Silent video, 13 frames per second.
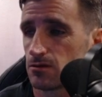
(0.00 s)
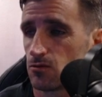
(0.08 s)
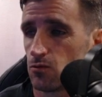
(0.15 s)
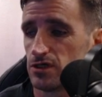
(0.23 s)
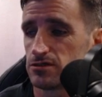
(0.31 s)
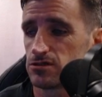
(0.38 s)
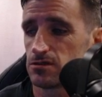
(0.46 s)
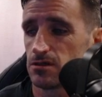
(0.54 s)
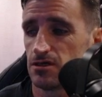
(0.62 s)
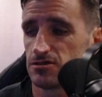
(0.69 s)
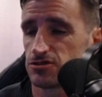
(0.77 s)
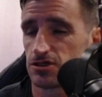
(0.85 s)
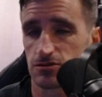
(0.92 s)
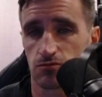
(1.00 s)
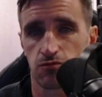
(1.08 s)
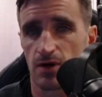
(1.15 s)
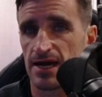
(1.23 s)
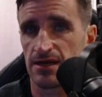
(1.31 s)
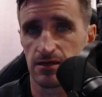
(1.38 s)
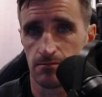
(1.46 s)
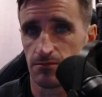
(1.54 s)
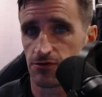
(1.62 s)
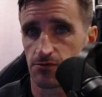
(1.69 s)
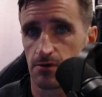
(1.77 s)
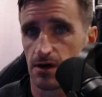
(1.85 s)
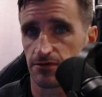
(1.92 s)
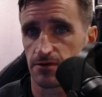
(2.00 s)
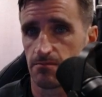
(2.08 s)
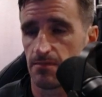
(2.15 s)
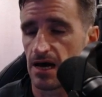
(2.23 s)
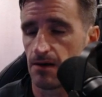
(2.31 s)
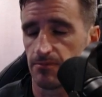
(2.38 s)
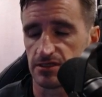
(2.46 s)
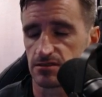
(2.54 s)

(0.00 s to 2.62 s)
which is just random throughout the map.